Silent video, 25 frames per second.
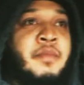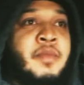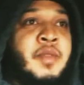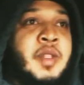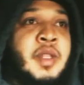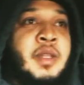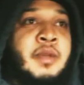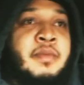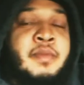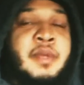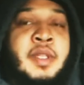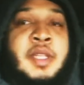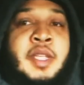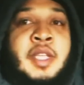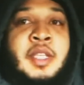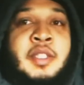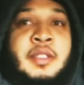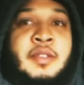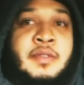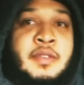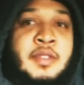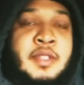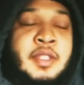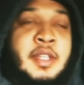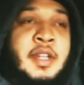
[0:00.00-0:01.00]
Let me get
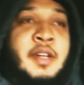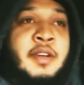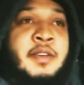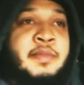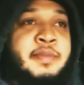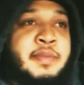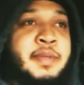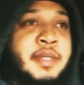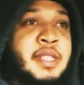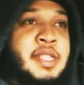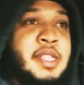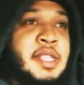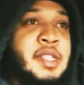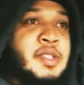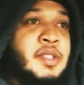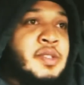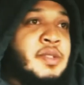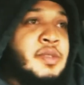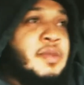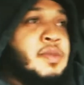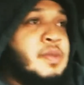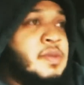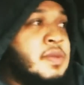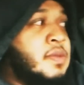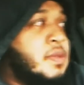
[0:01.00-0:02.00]
some snow pretty
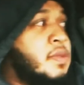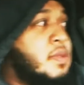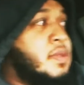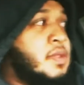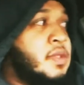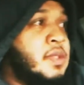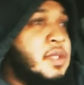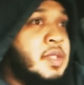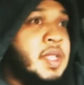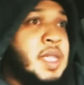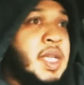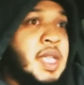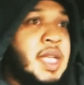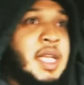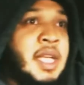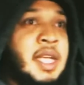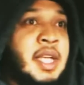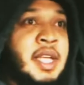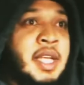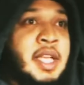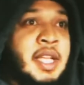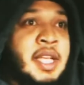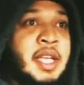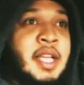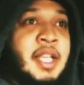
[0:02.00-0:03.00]
soon.
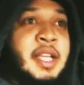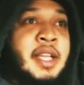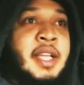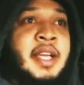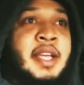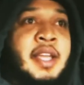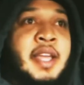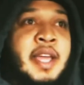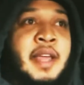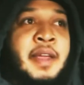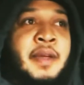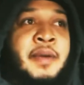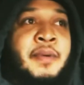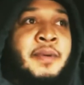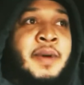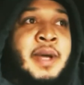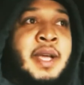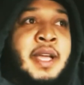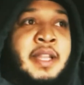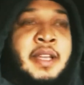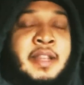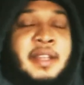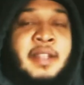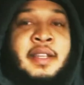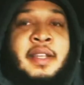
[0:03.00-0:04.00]
And I can't
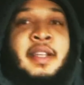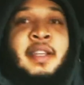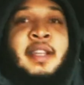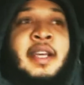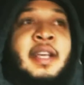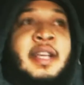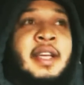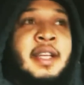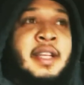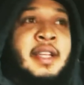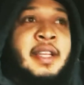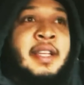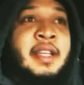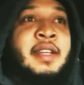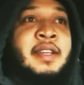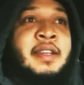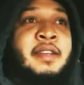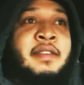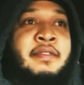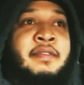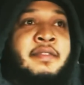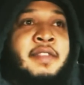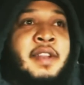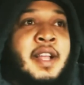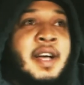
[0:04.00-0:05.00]
wait to
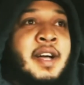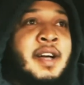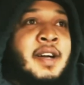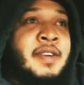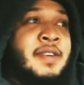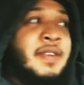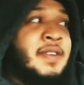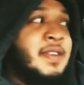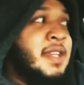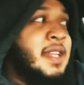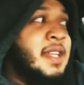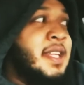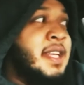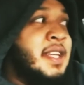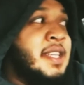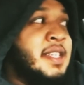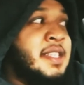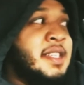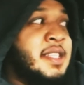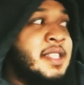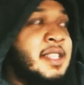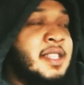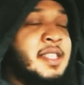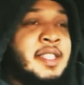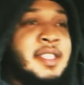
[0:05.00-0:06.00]
vlog on that
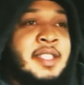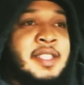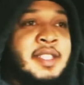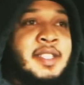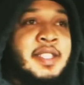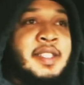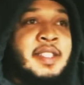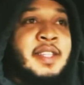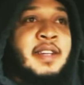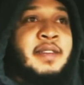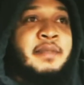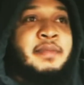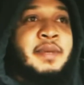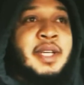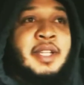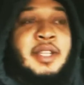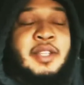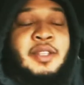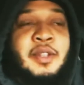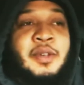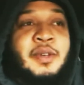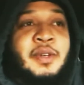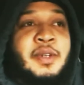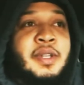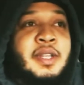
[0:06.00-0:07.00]
shit. I might
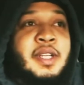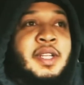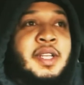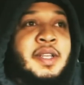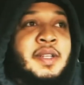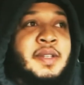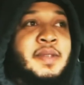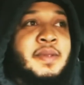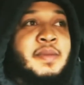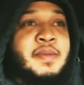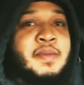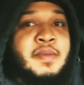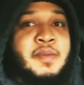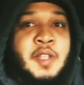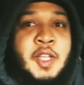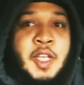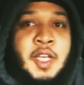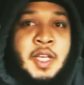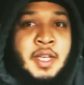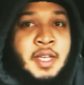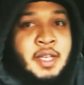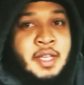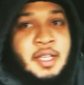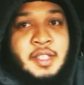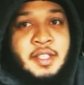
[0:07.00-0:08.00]
throw a damn
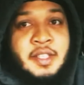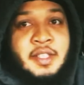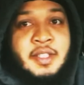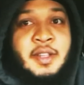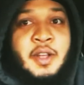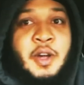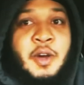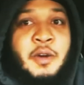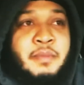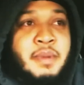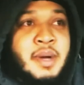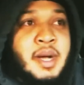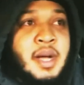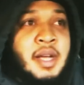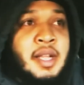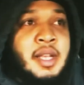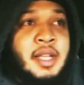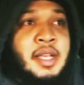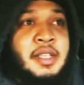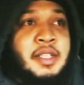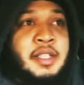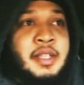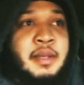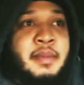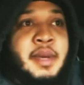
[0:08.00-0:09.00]
snowball
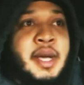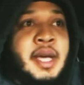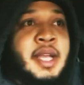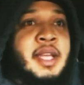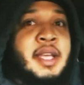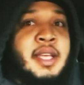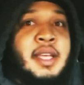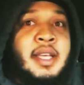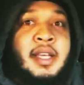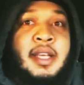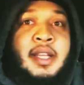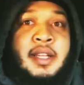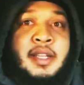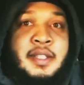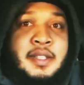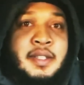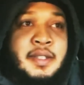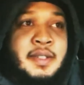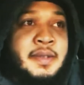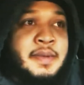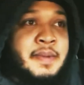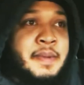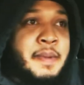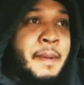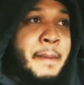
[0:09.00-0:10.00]
at somebody head or
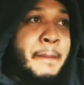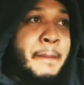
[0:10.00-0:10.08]
something.